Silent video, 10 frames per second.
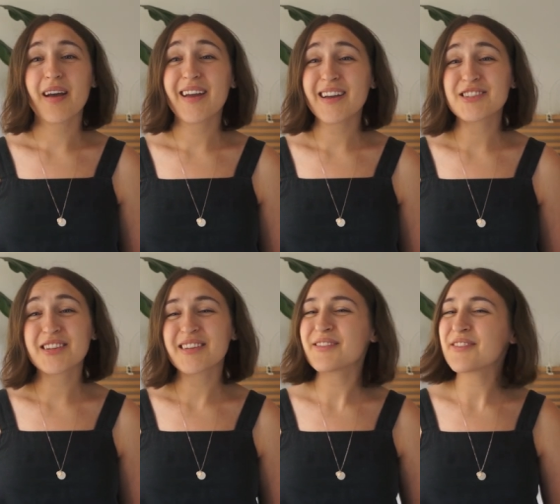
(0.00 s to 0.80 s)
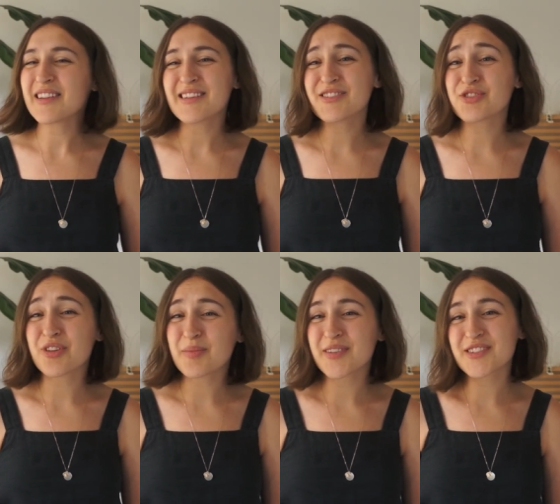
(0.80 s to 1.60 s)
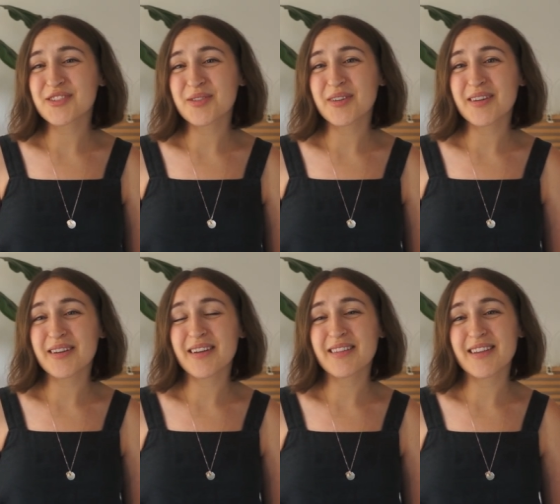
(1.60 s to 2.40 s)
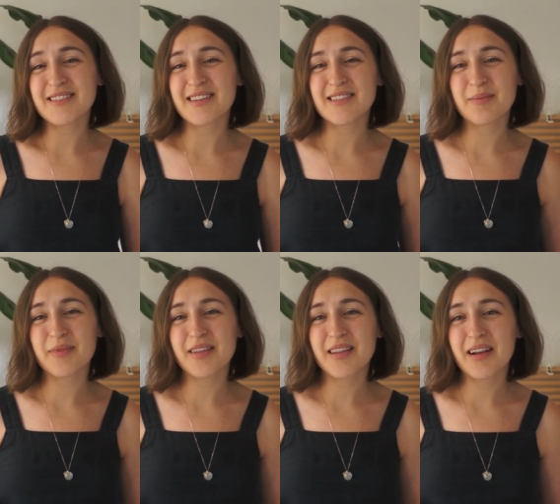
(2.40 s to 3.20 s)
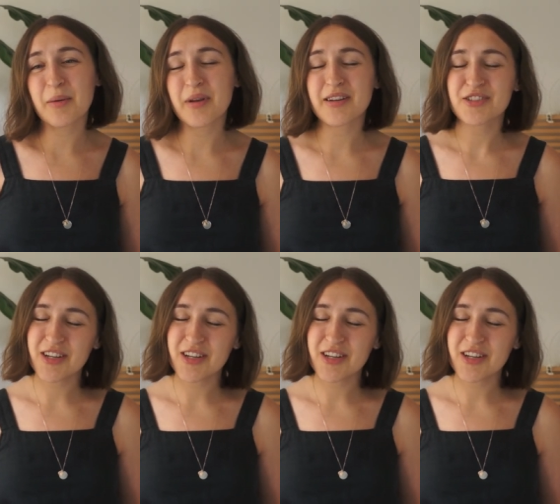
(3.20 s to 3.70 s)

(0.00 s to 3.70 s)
I actually really enjoy being short and that's not something that I want to